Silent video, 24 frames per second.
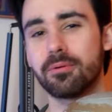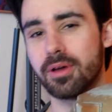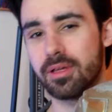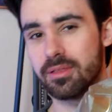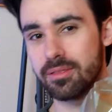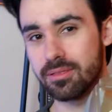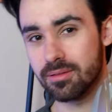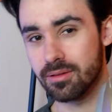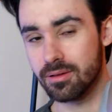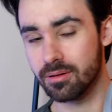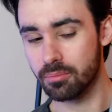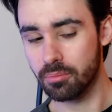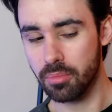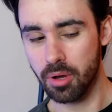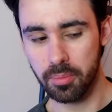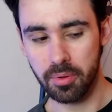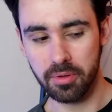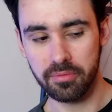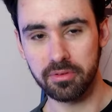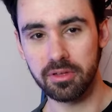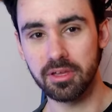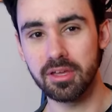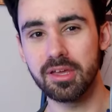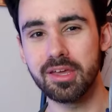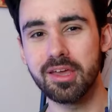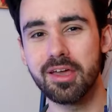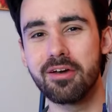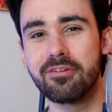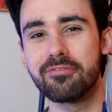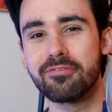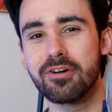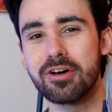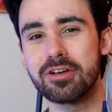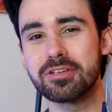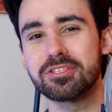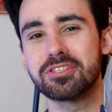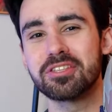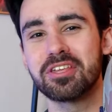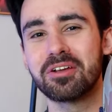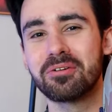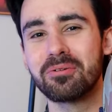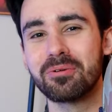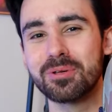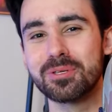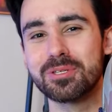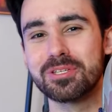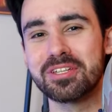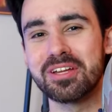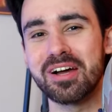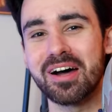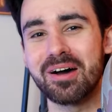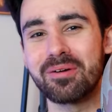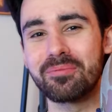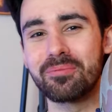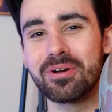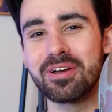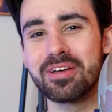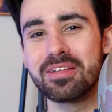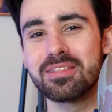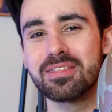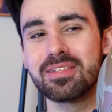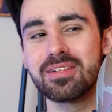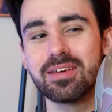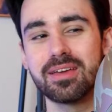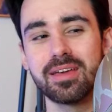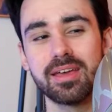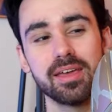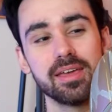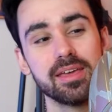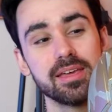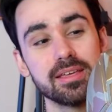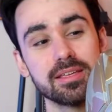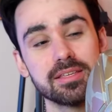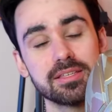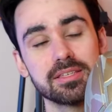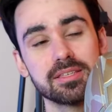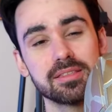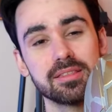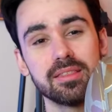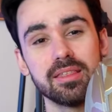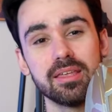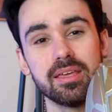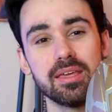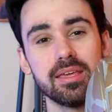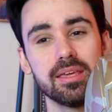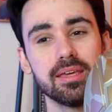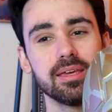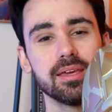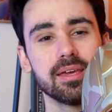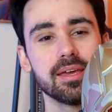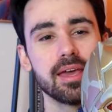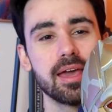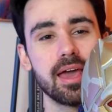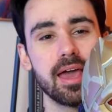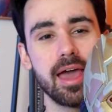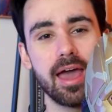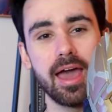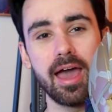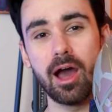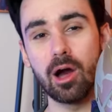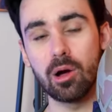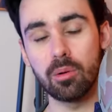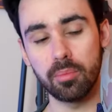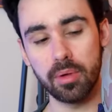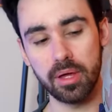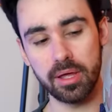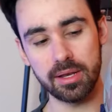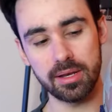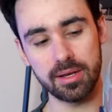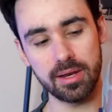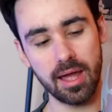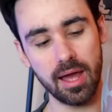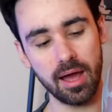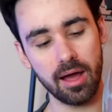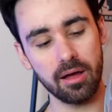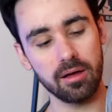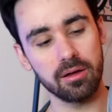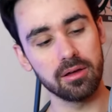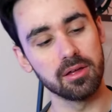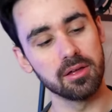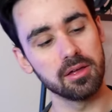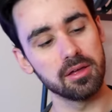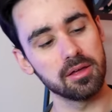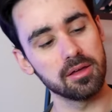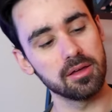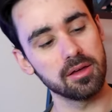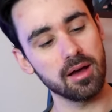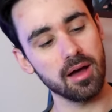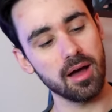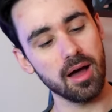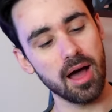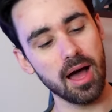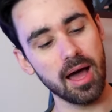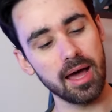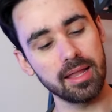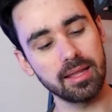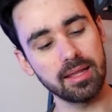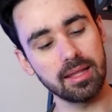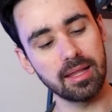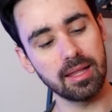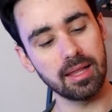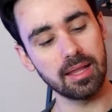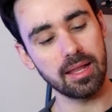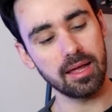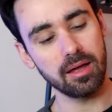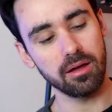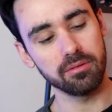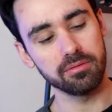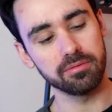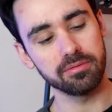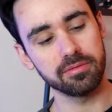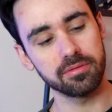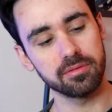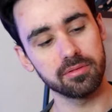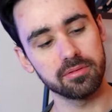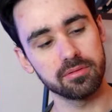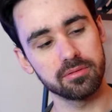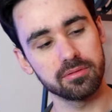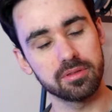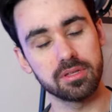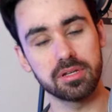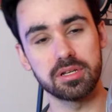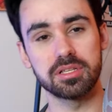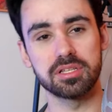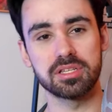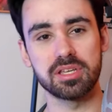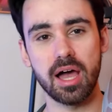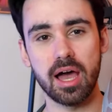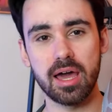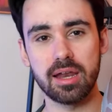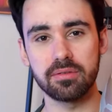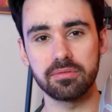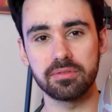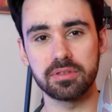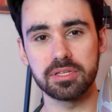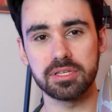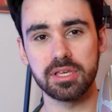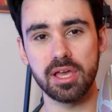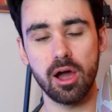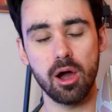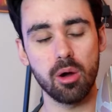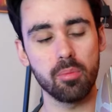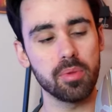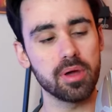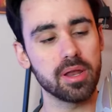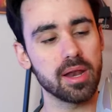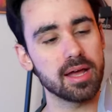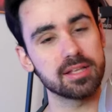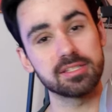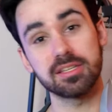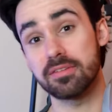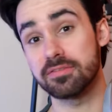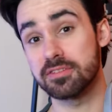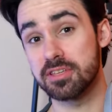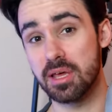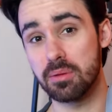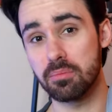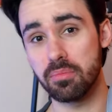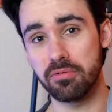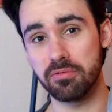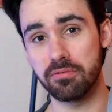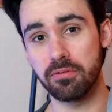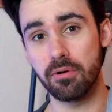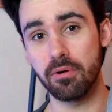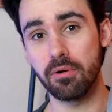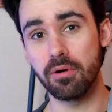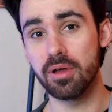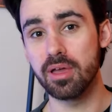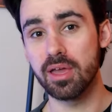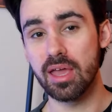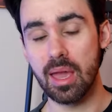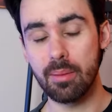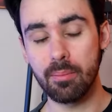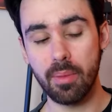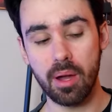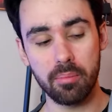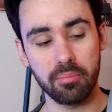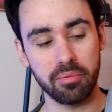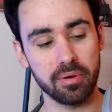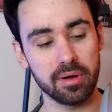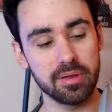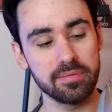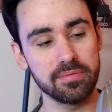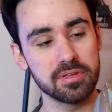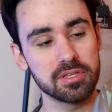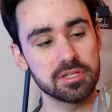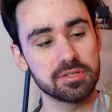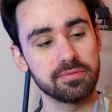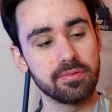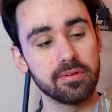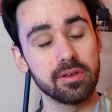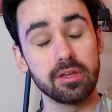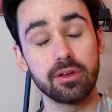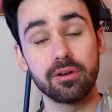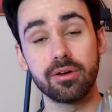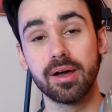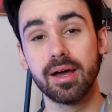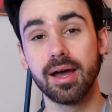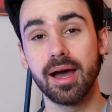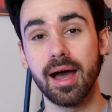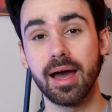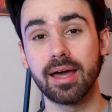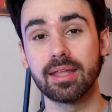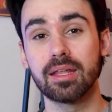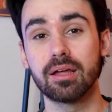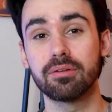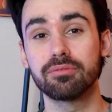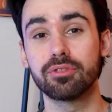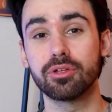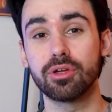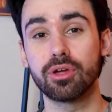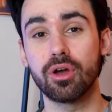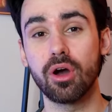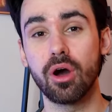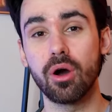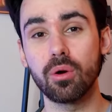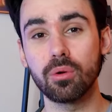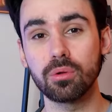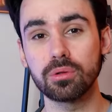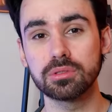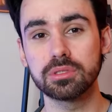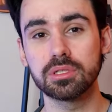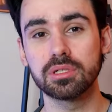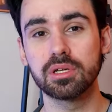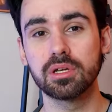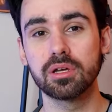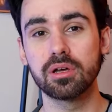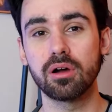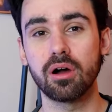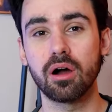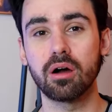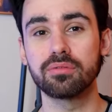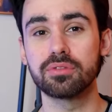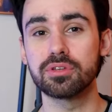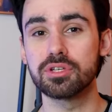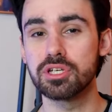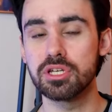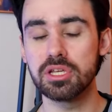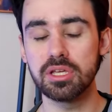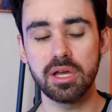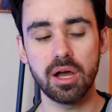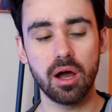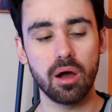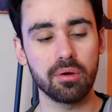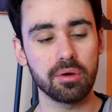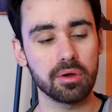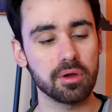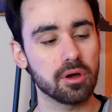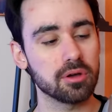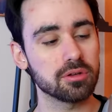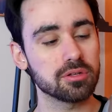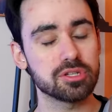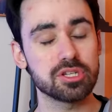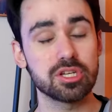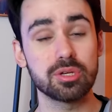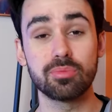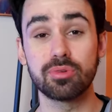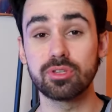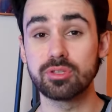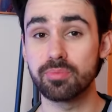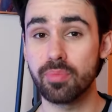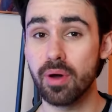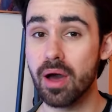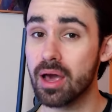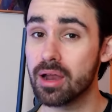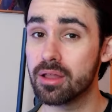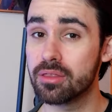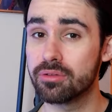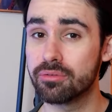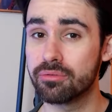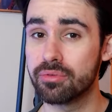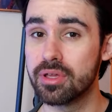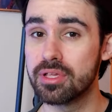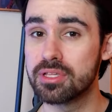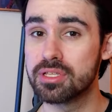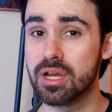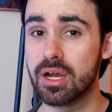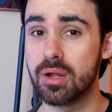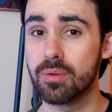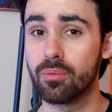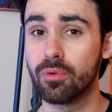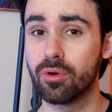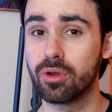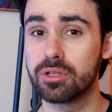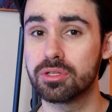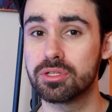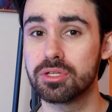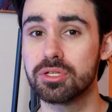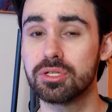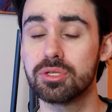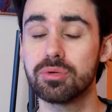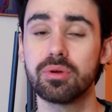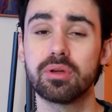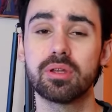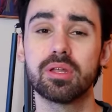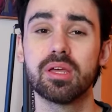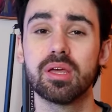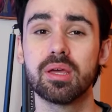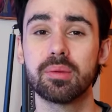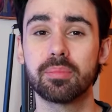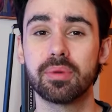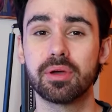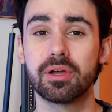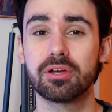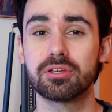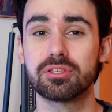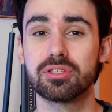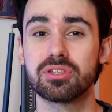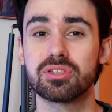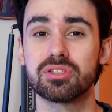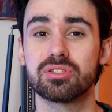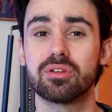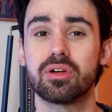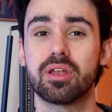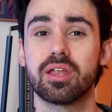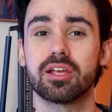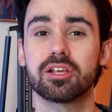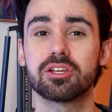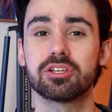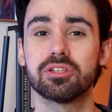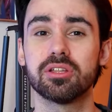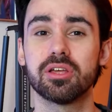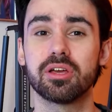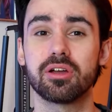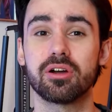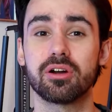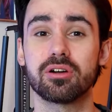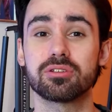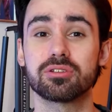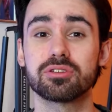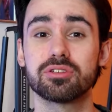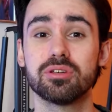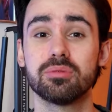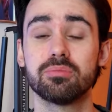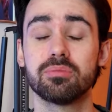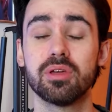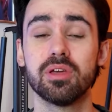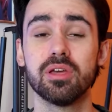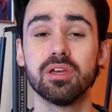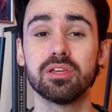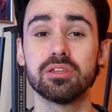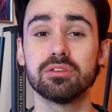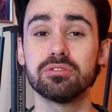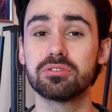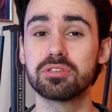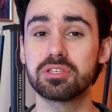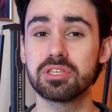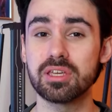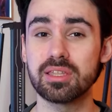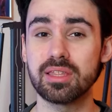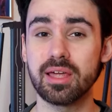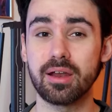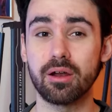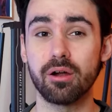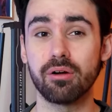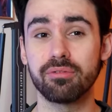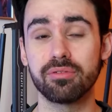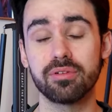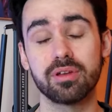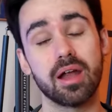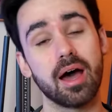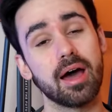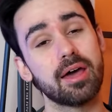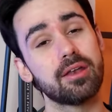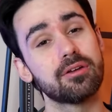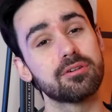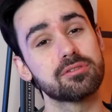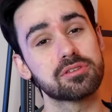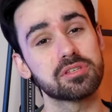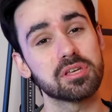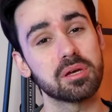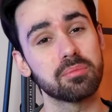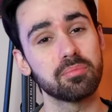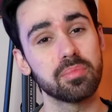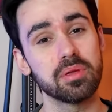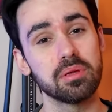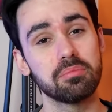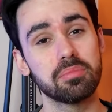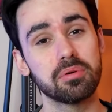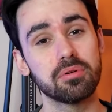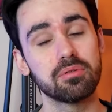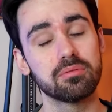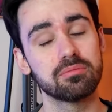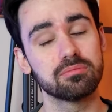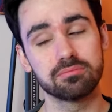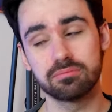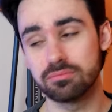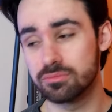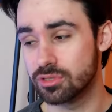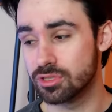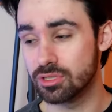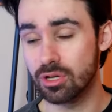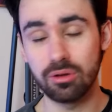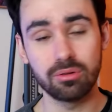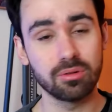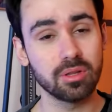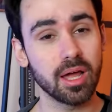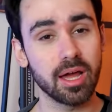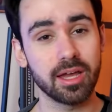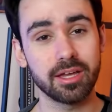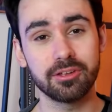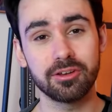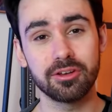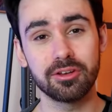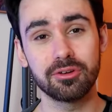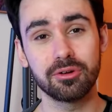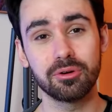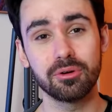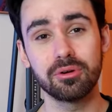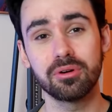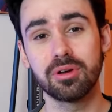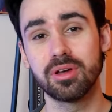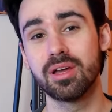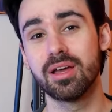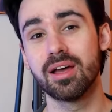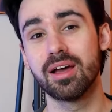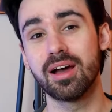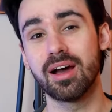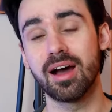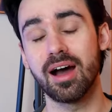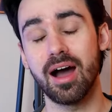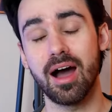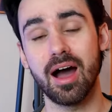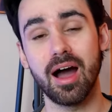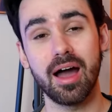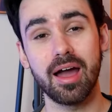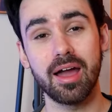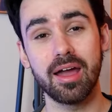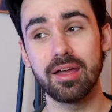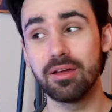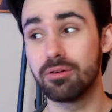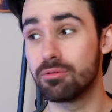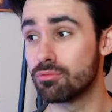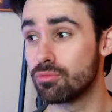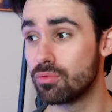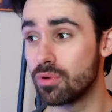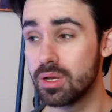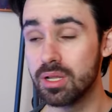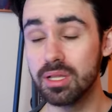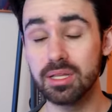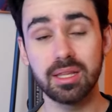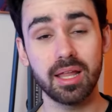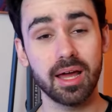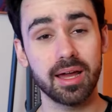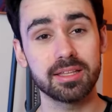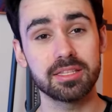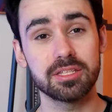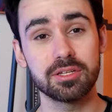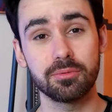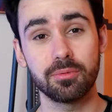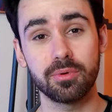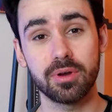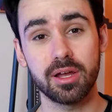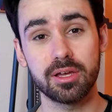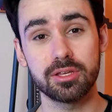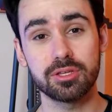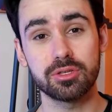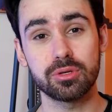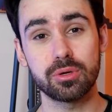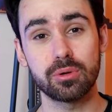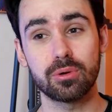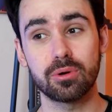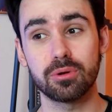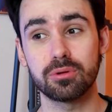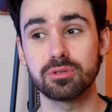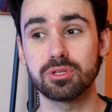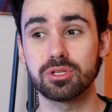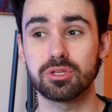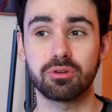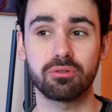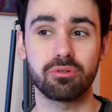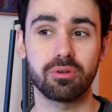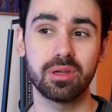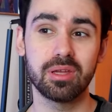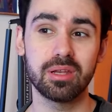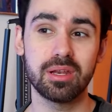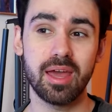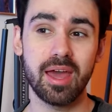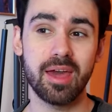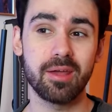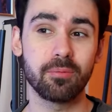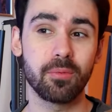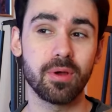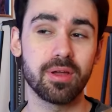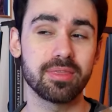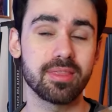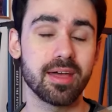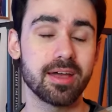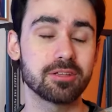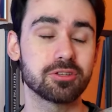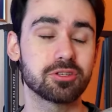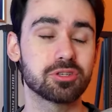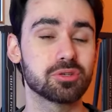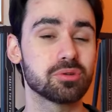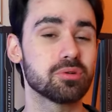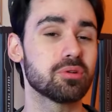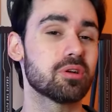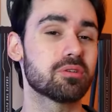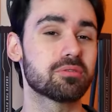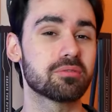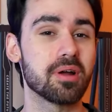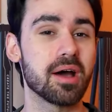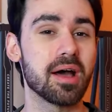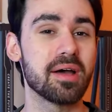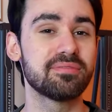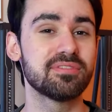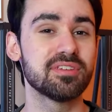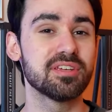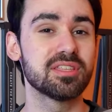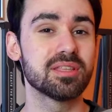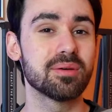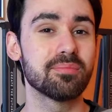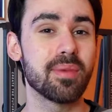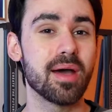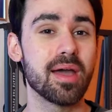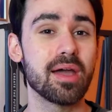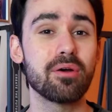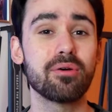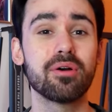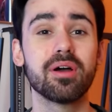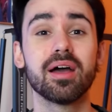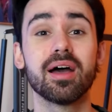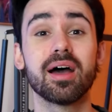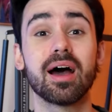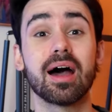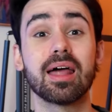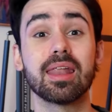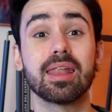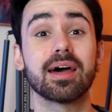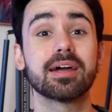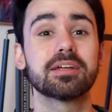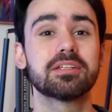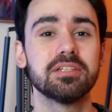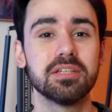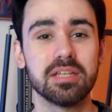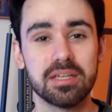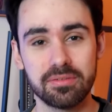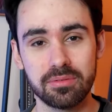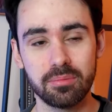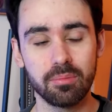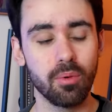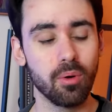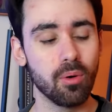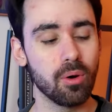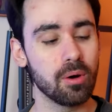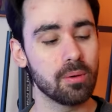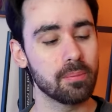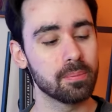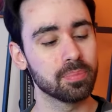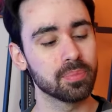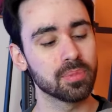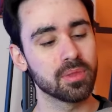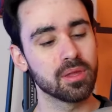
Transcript: with, I'll pop over here. First thing we'll start with is the helmet. Now, I love the design of this helmet. As I've said before in my previous video, I love the gold of the She-Hulk costume. It's part of the reason I wanted to do it, because it's not actually a costume. You see that often. I know some people don't like it at all. I really liked it when I saw it on screen, and when that suit arrived in the mail, I liked it even more.